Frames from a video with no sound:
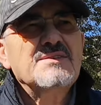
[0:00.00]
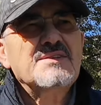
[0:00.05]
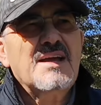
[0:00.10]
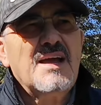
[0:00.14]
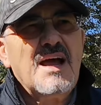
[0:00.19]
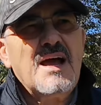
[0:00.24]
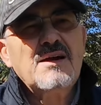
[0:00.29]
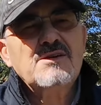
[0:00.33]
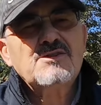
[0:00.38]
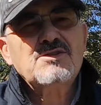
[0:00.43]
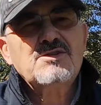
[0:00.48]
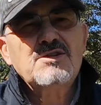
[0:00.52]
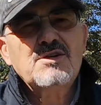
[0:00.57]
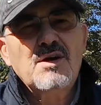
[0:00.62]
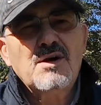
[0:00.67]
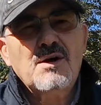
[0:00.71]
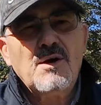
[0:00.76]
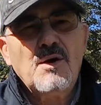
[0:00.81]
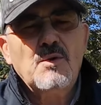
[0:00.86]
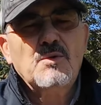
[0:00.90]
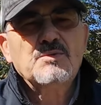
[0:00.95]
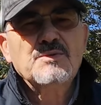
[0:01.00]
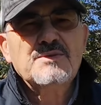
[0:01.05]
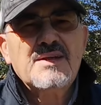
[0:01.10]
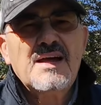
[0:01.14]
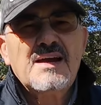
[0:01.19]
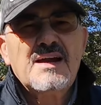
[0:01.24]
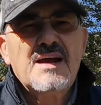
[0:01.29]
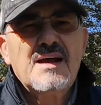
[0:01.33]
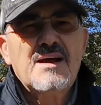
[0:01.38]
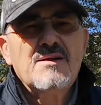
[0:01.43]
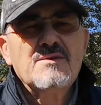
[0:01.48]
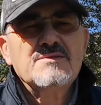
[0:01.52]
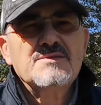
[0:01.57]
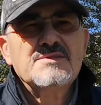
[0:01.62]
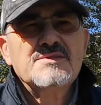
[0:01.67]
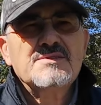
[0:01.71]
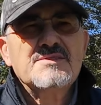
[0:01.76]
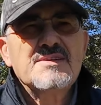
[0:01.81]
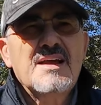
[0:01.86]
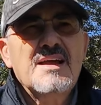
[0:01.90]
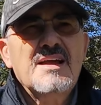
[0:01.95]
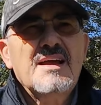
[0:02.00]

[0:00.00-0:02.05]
they actually own that house,